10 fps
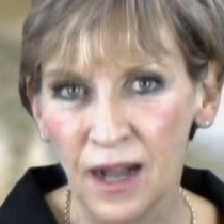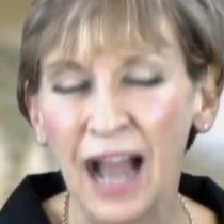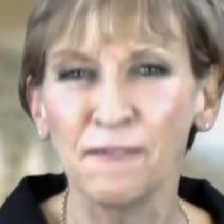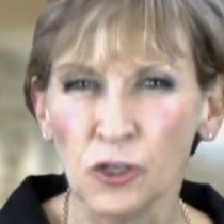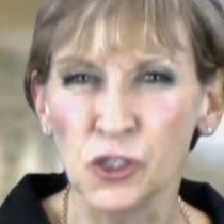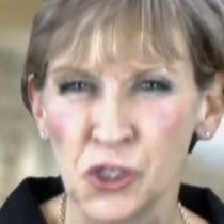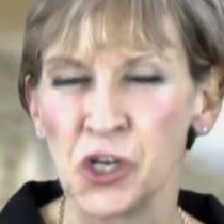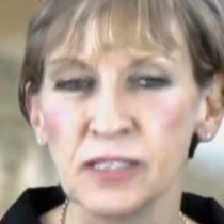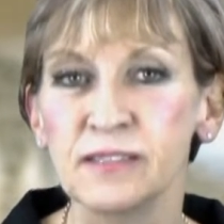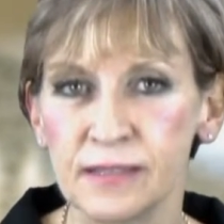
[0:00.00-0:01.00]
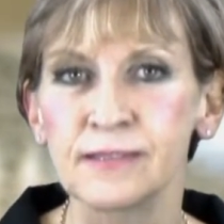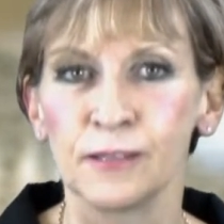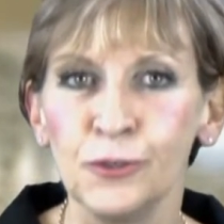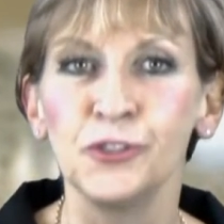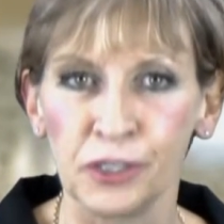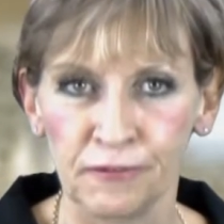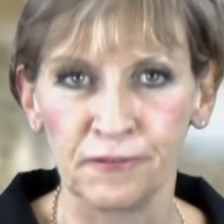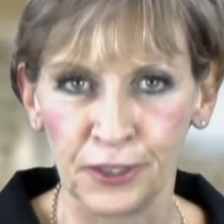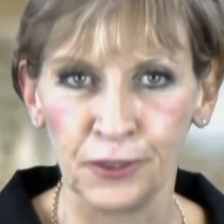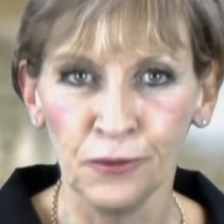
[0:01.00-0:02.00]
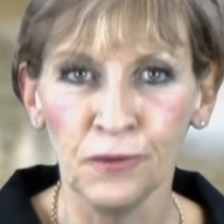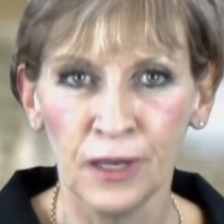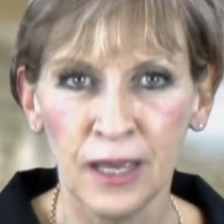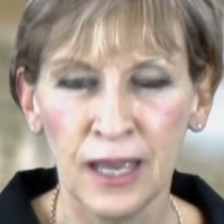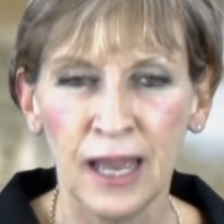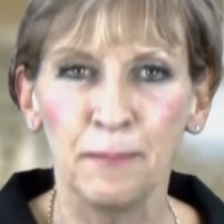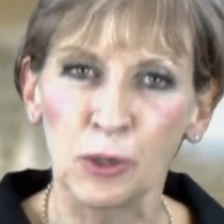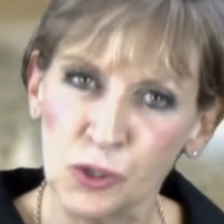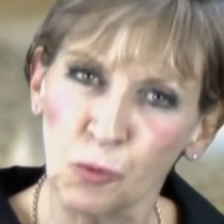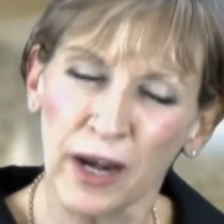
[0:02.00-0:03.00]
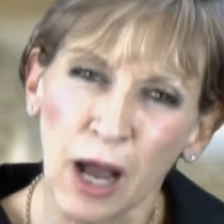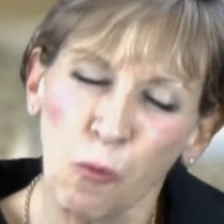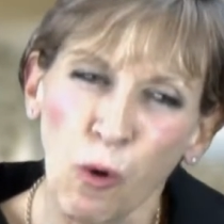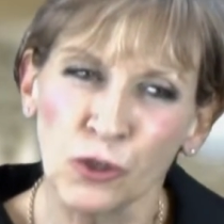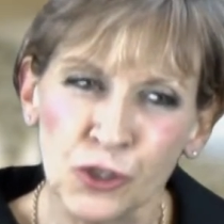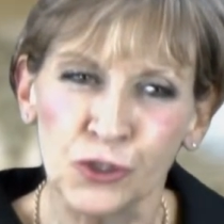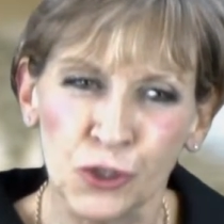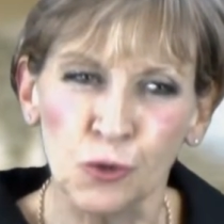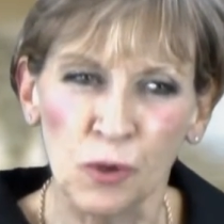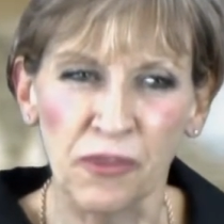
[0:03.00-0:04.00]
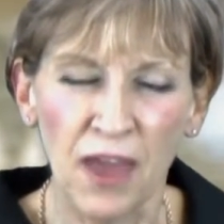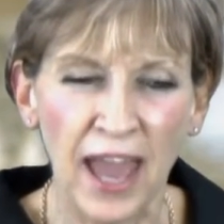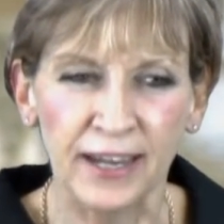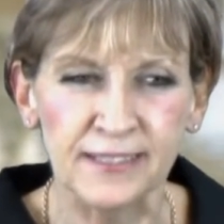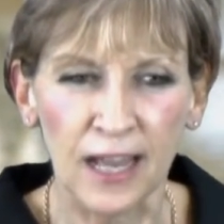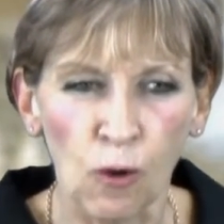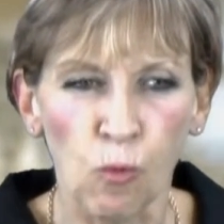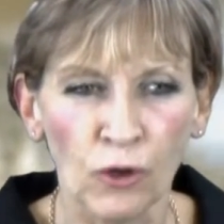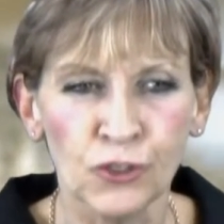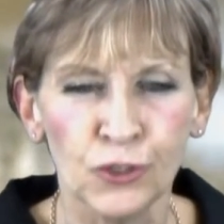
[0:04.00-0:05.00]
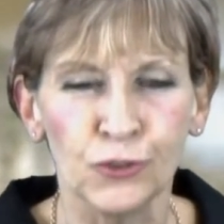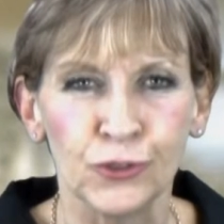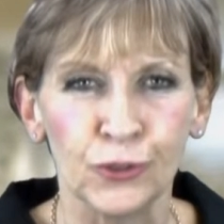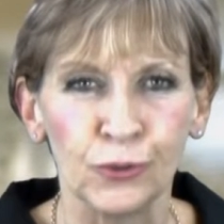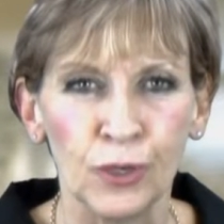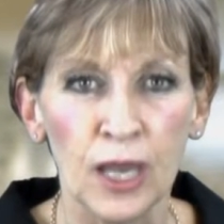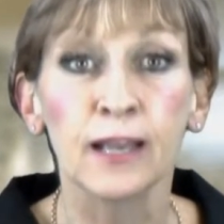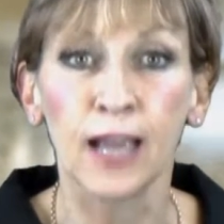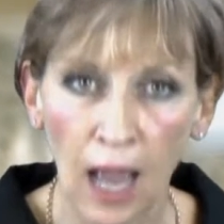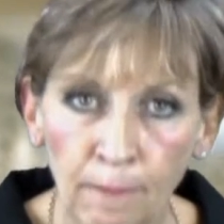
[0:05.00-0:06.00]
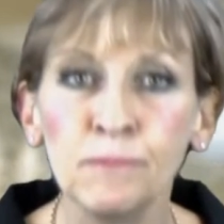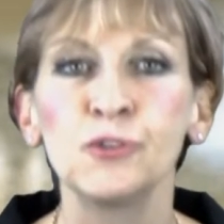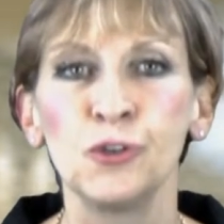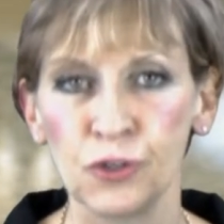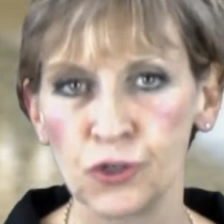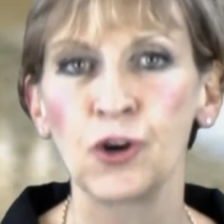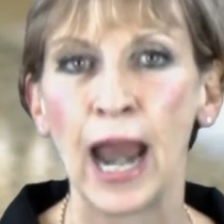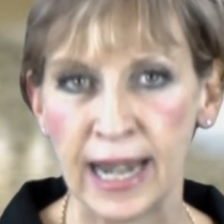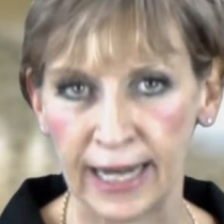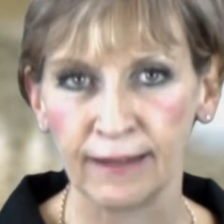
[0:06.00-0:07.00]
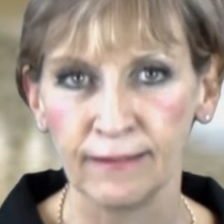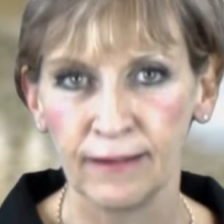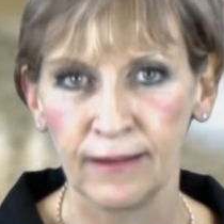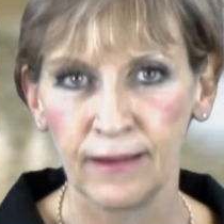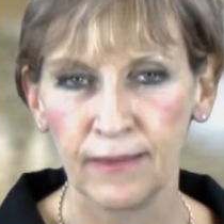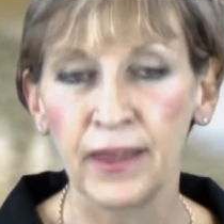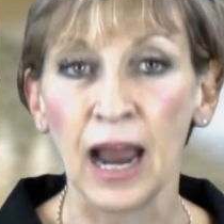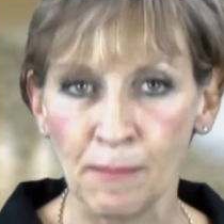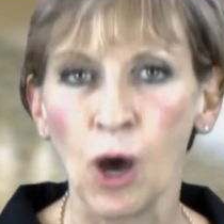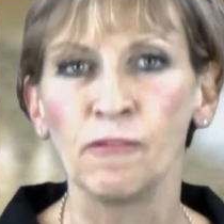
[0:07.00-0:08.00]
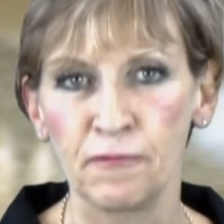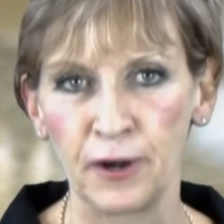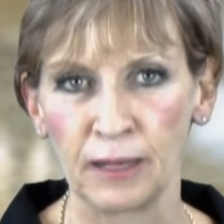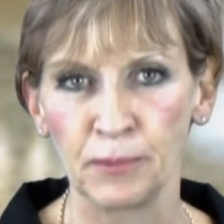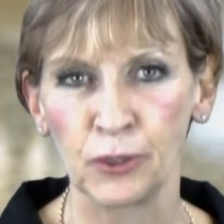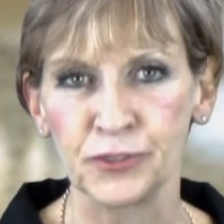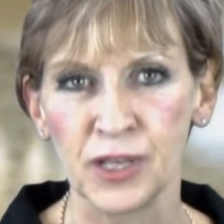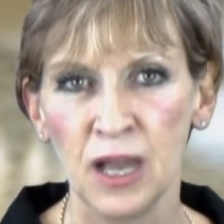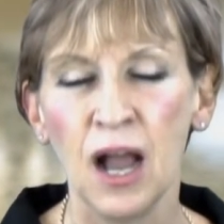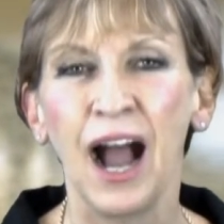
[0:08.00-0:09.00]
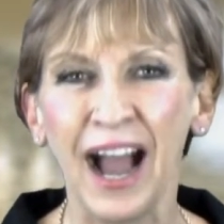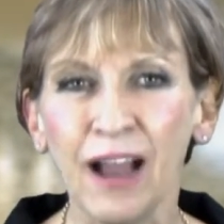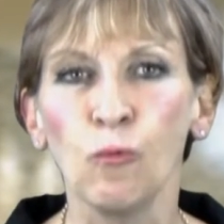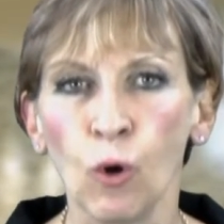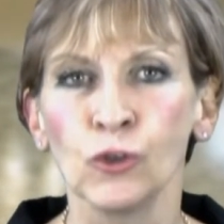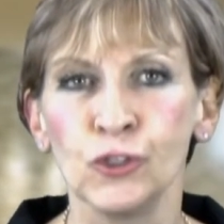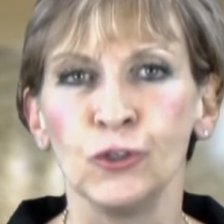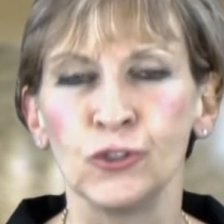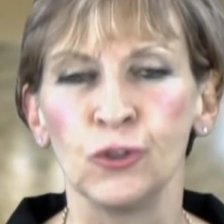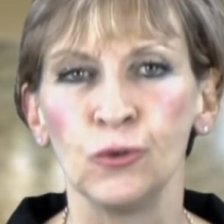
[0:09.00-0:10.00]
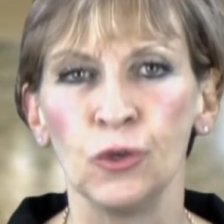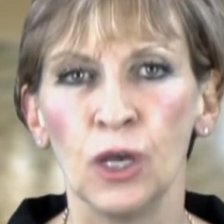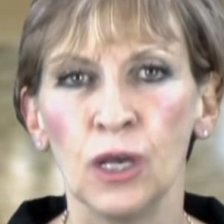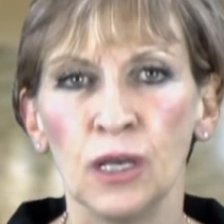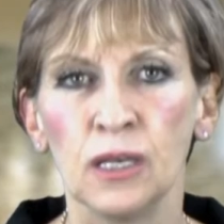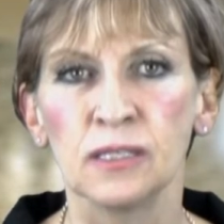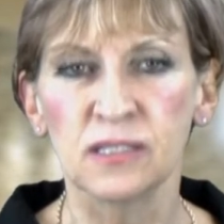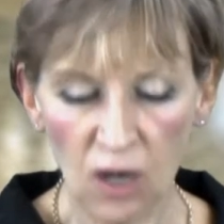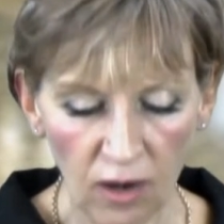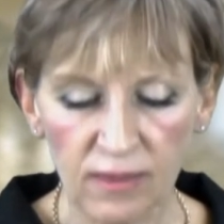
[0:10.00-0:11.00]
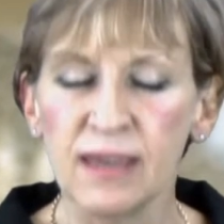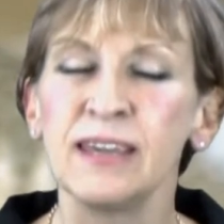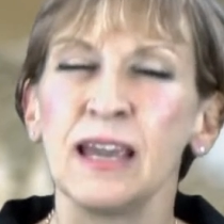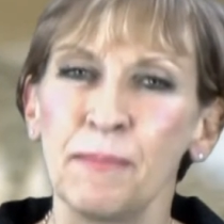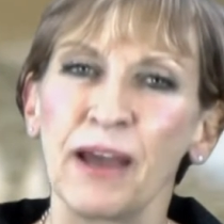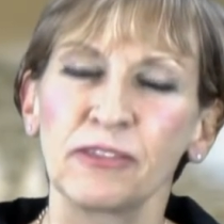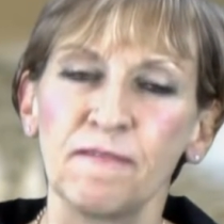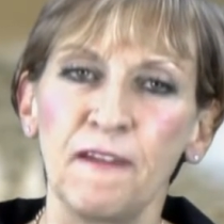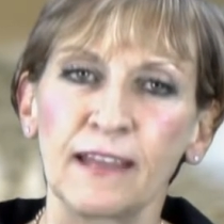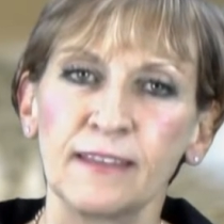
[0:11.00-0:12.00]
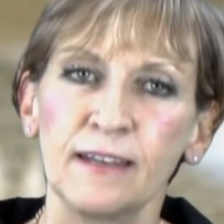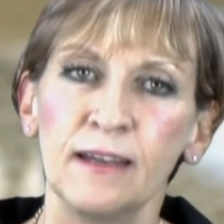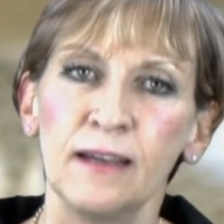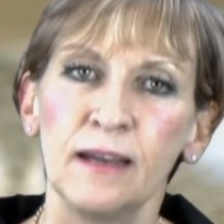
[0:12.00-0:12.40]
I've got just the solution for you, because what I want to do with that is I want you to come to the training that I'm offering, because I want you to start thinking about the fact that